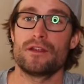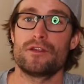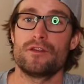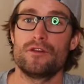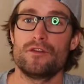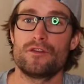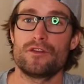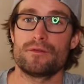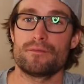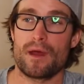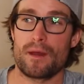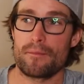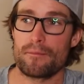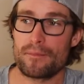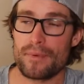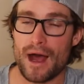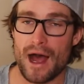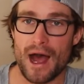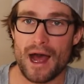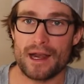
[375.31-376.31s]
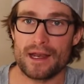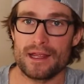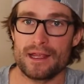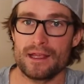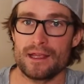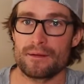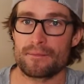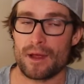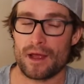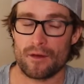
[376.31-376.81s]
using my
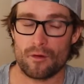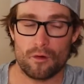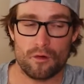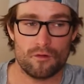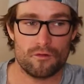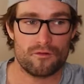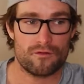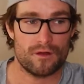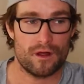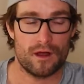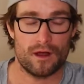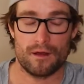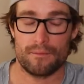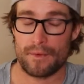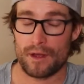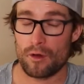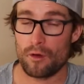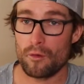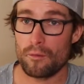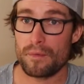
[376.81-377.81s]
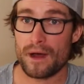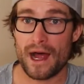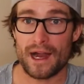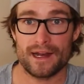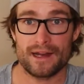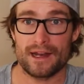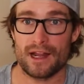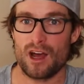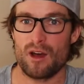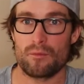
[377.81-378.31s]
body and my whole
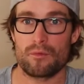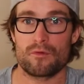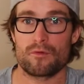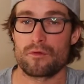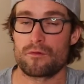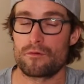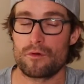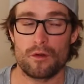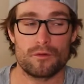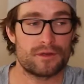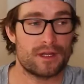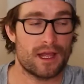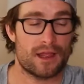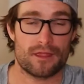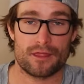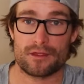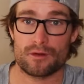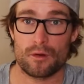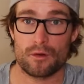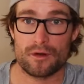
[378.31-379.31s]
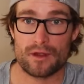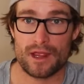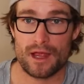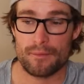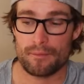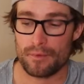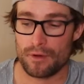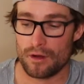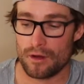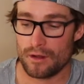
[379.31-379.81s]
body to help with rotate and throw into
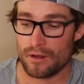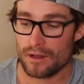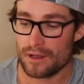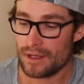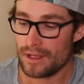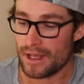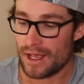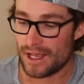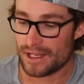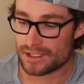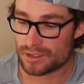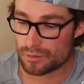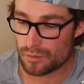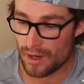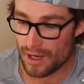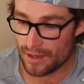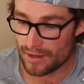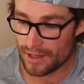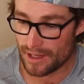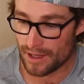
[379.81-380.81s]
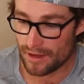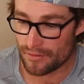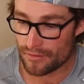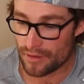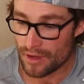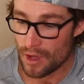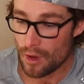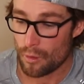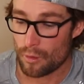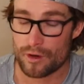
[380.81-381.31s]
that ball, as well
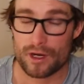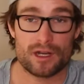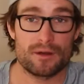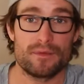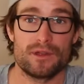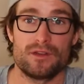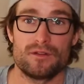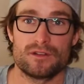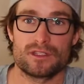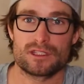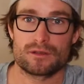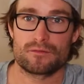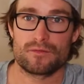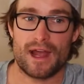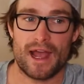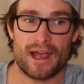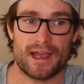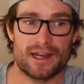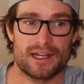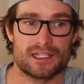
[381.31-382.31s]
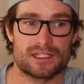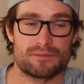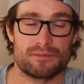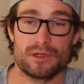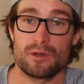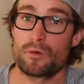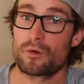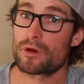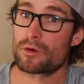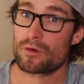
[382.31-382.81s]
as we're going to be doing some racket head
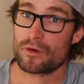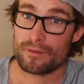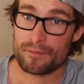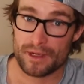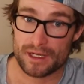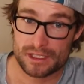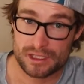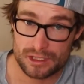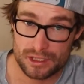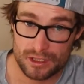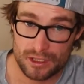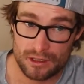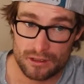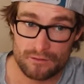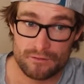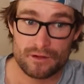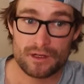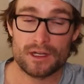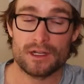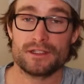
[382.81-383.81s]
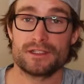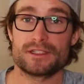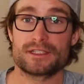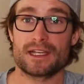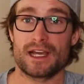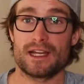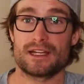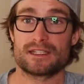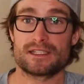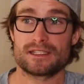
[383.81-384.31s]
speed work with my serve,
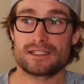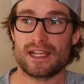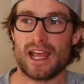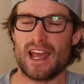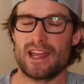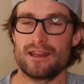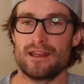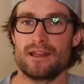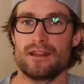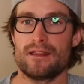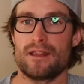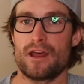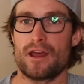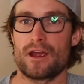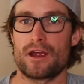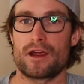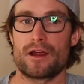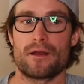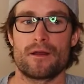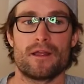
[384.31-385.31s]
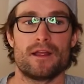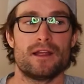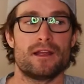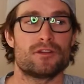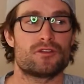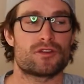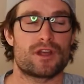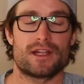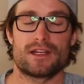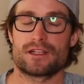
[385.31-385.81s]
just kind of standing there,
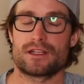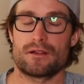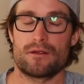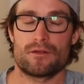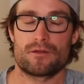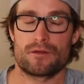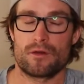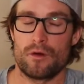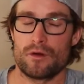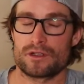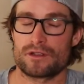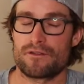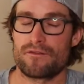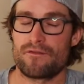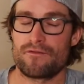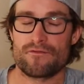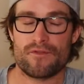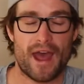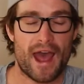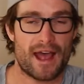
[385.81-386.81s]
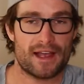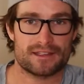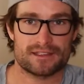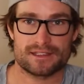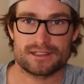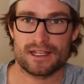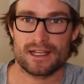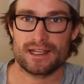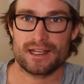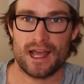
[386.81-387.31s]
trying to go as
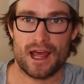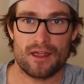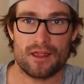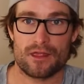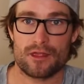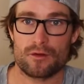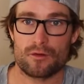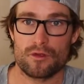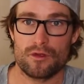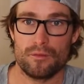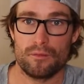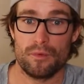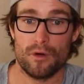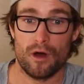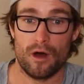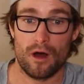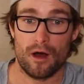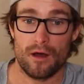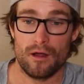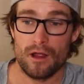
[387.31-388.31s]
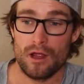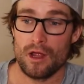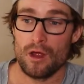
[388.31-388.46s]
fast as I can through the ball.